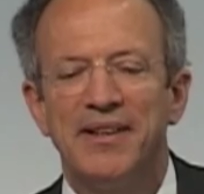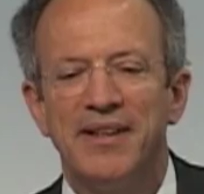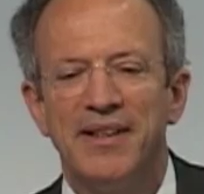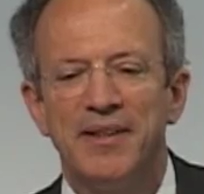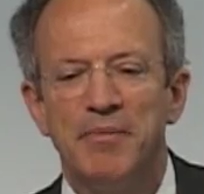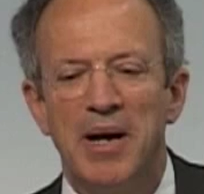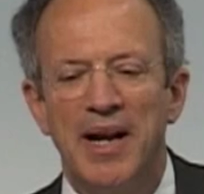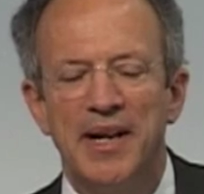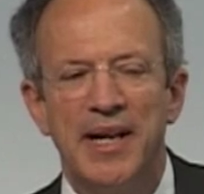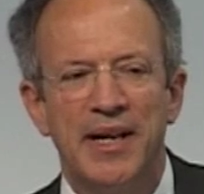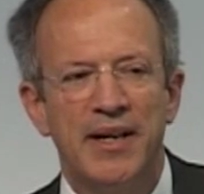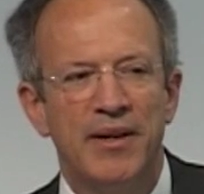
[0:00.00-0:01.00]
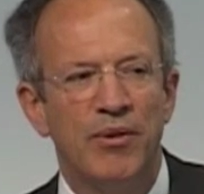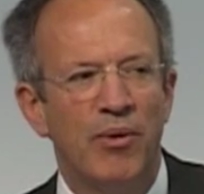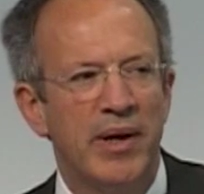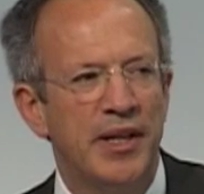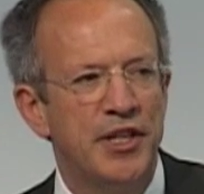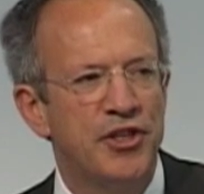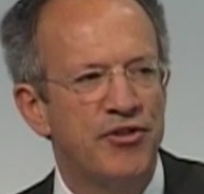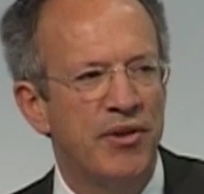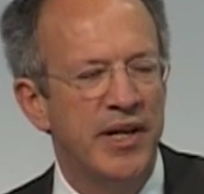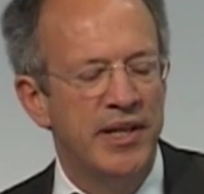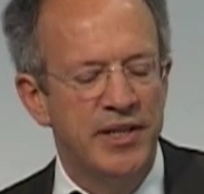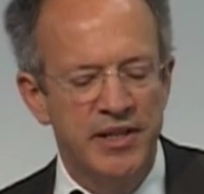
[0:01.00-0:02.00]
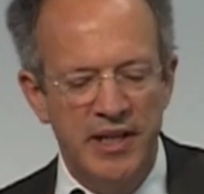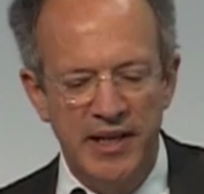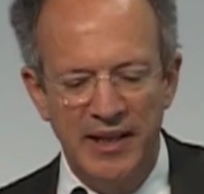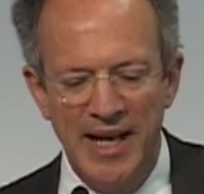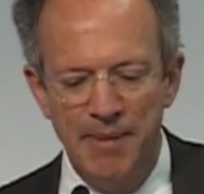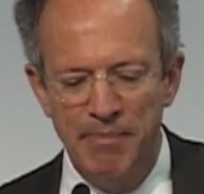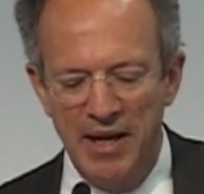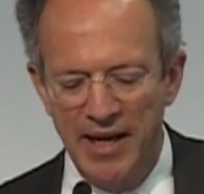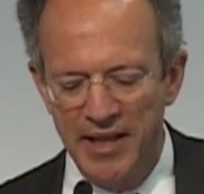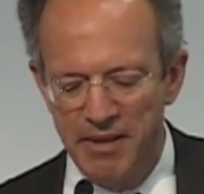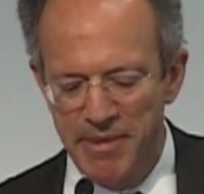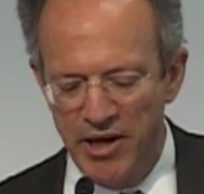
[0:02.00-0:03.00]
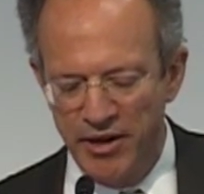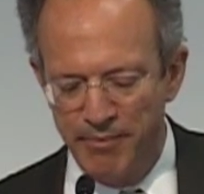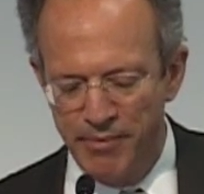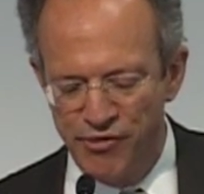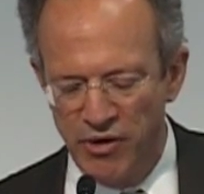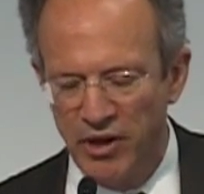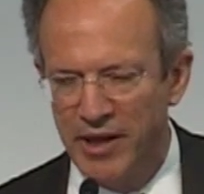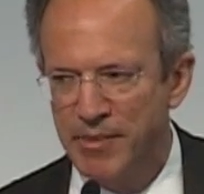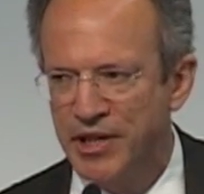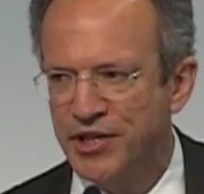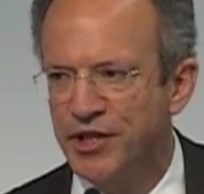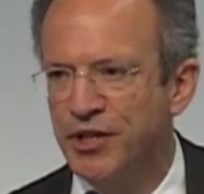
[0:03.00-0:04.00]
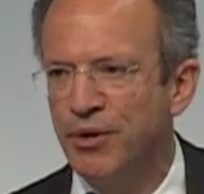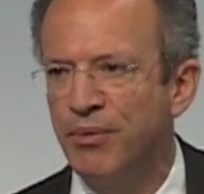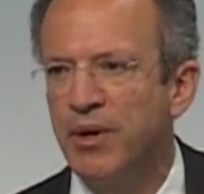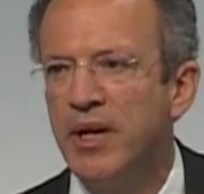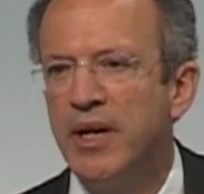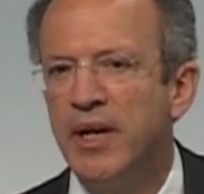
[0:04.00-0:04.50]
The mining and oil industries, led by the American Petroleum Institute,